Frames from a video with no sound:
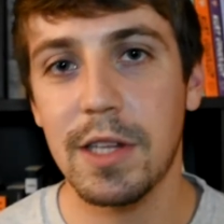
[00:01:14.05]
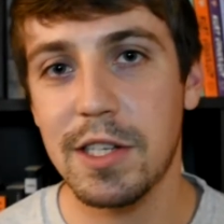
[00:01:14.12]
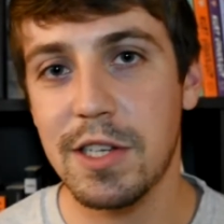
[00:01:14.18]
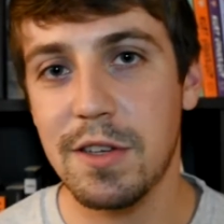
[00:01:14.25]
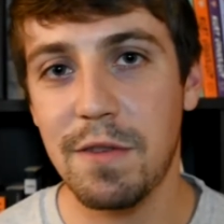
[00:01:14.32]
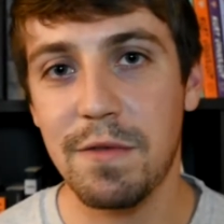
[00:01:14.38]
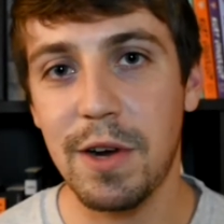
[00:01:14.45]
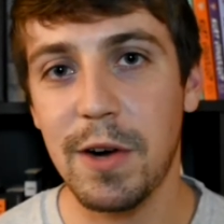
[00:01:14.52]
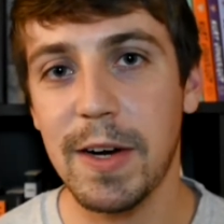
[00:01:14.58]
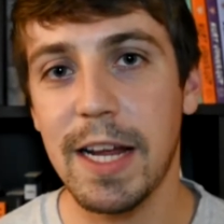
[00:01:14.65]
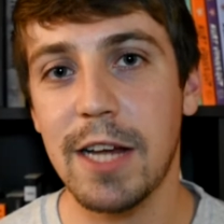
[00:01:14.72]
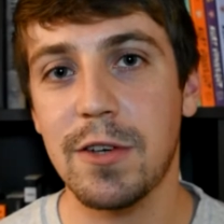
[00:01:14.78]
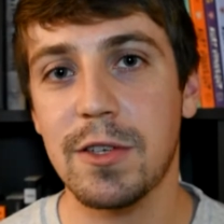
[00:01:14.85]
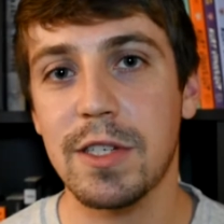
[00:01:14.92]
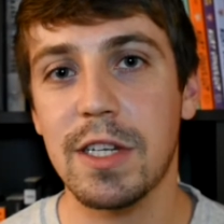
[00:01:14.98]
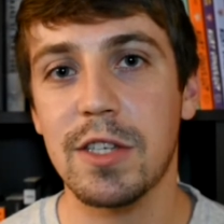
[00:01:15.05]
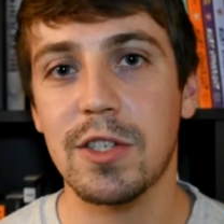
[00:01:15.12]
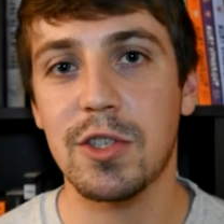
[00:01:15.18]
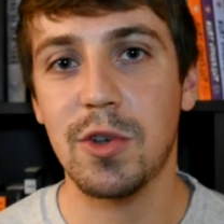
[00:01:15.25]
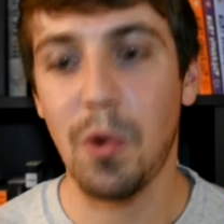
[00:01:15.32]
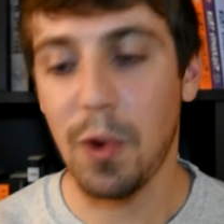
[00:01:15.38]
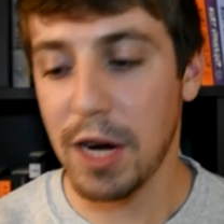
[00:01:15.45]
This is a very interesting
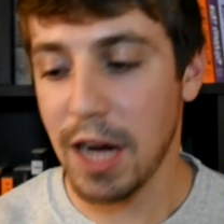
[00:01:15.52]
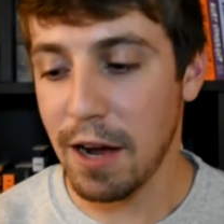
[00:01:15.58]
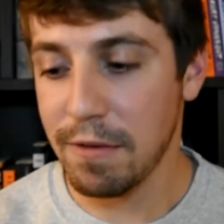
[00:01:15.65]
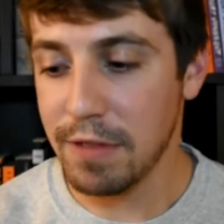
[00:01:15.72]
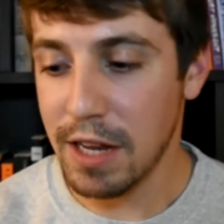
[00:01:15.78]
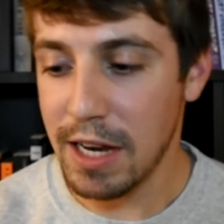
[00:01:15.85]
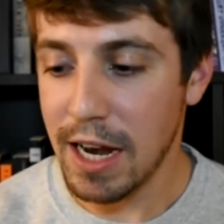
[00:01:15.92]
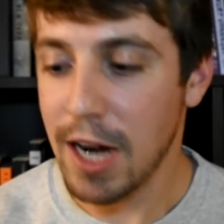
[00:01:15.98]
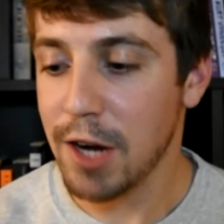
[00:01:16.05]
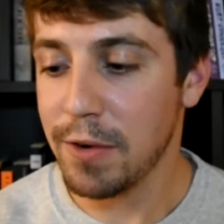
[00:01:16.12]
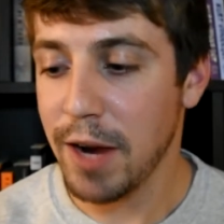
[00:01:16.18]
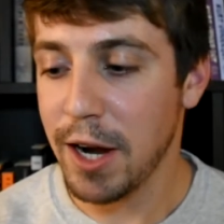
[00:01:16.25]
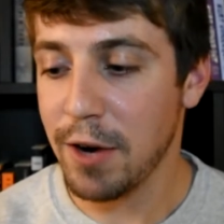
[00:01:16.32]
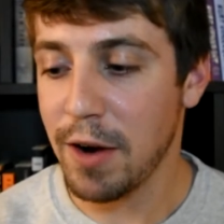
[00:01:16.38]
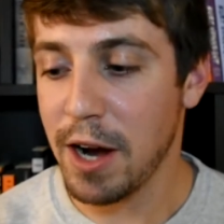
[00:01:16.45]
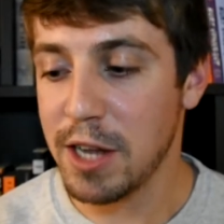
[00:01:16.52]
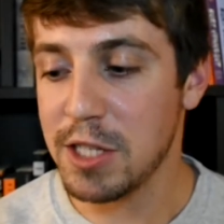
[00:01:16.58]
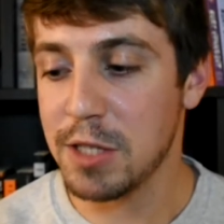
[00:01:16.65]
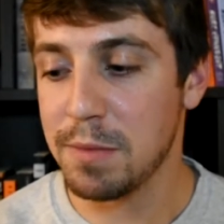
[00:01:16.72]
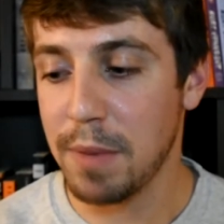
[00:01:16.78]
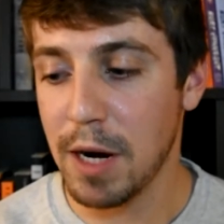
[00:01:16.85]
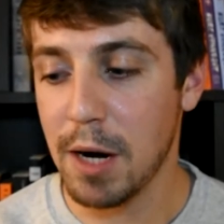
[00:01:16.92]
story of the narrator
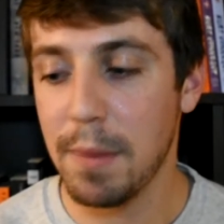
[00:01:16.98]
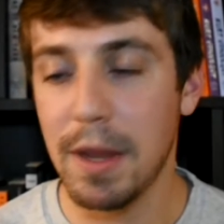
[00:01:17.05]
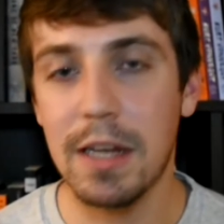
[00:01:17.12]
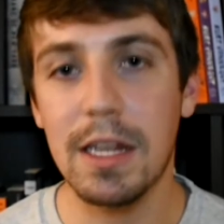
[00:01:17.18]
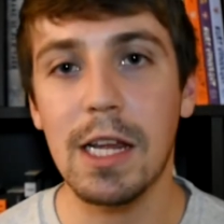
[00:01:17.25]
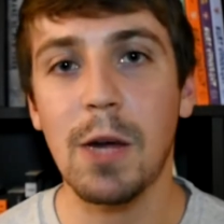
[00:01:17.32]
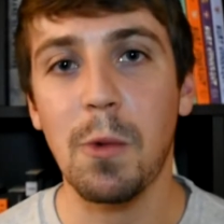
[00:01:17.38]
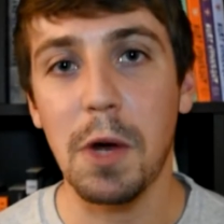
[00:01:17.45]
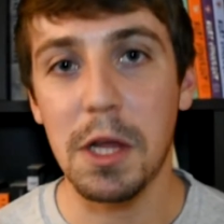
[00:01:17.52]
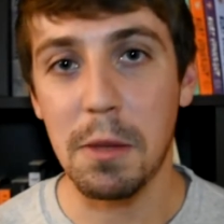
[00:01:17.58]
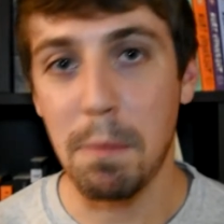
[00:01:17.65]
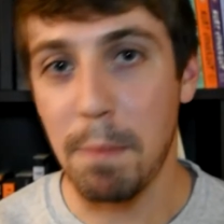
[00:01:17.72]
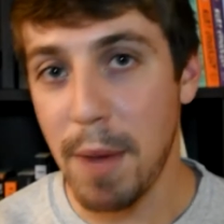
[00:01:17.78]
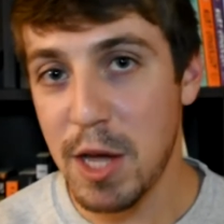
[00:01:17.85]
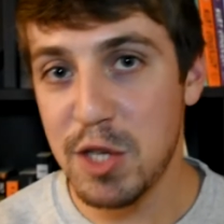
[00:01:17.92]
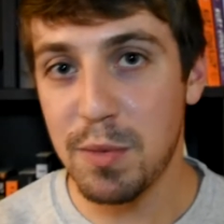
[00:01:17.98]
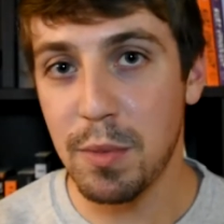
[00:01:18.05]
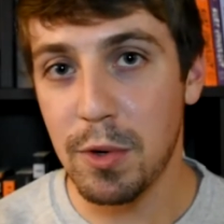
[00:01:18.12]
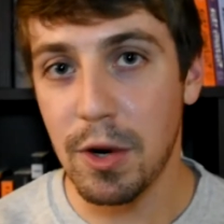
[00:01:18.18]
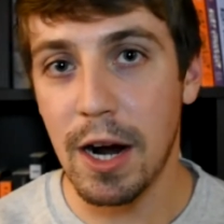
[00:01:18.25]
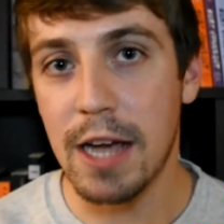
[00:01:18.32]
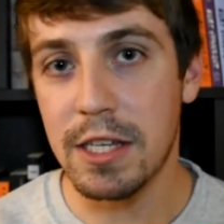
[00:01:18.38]
experimenting with
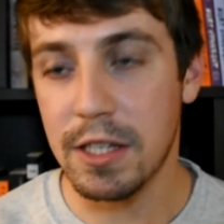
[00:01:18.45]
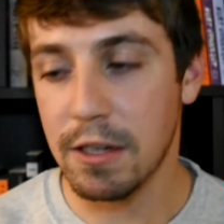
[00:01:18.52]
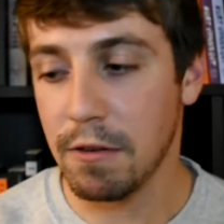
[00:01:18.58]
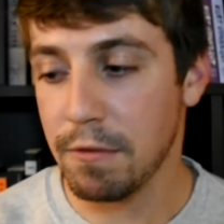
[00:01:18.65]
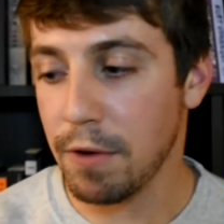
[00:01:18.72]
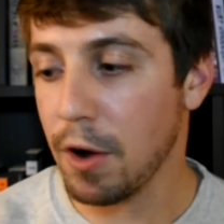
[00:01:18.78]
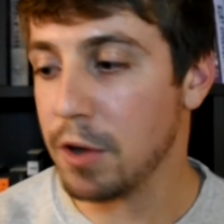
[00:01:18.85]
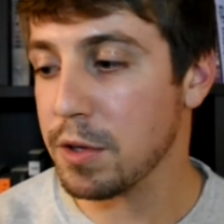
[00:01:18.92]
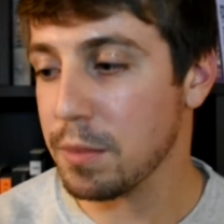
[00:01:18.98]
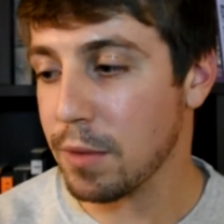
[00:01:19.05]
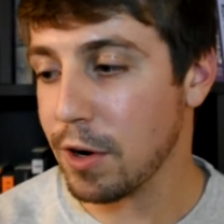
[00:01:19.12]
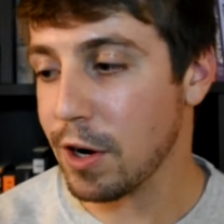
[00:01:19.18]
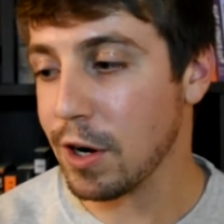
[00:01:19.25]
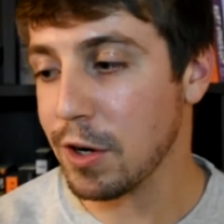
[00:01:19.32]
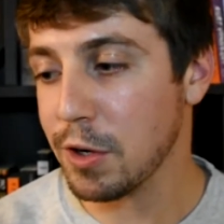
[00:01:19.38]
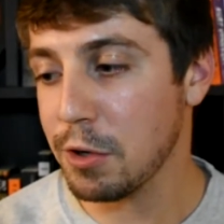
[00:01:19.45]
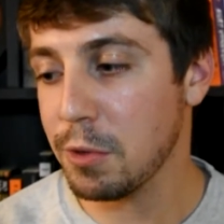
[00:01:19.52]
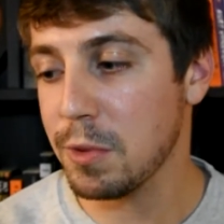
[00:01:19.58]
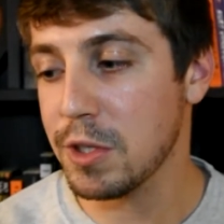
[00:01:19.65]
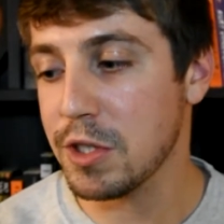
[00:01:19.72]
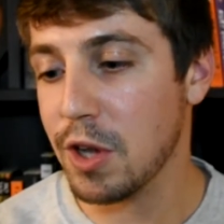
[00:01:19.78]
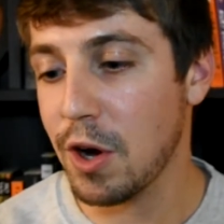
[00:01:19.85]
mesmerizing Valdemar,
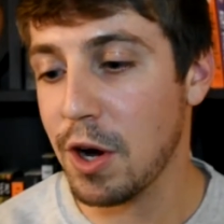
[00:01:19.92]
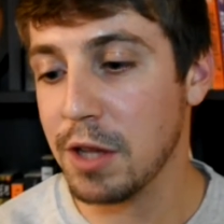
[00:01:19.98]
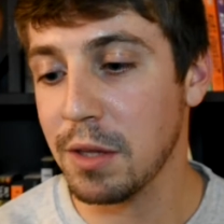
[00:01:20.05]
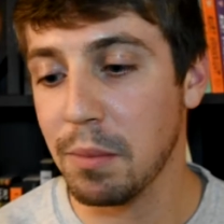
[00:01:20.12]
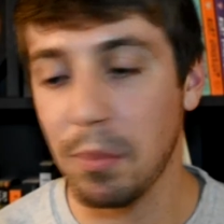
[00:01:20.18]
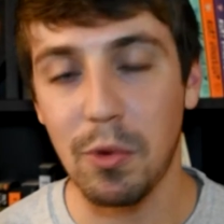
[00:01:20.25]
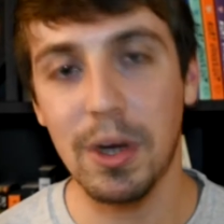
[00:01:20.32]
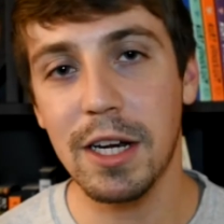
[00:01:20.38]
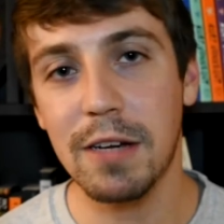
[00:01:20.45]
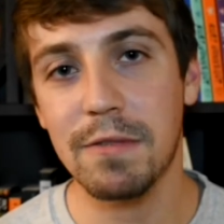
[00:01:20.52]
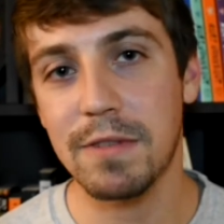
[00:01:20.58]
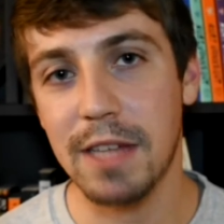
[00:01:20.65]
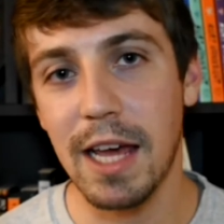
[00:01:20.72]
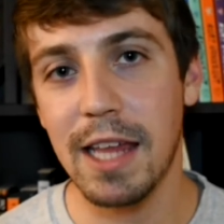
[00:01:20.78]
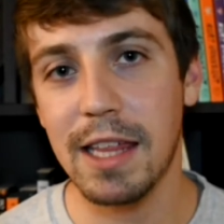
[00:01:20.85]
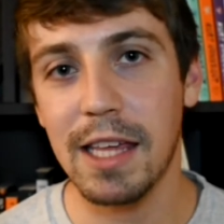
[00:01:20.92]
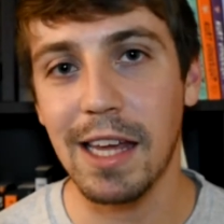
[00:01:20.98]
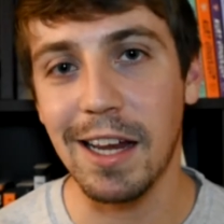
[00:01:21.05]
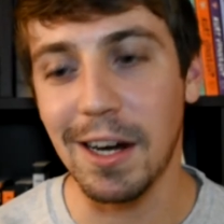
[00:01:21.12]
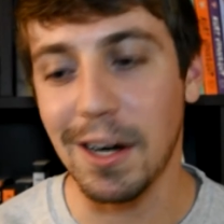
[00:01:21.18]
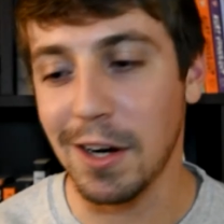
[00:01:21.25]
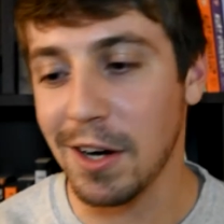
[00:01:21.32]
who is on the brink of death
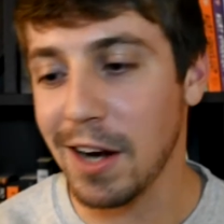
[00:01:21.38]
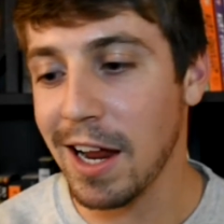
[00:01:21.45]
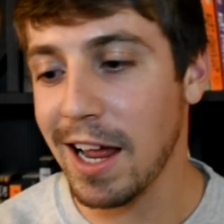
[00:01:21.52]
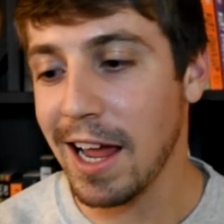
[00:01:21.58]
here,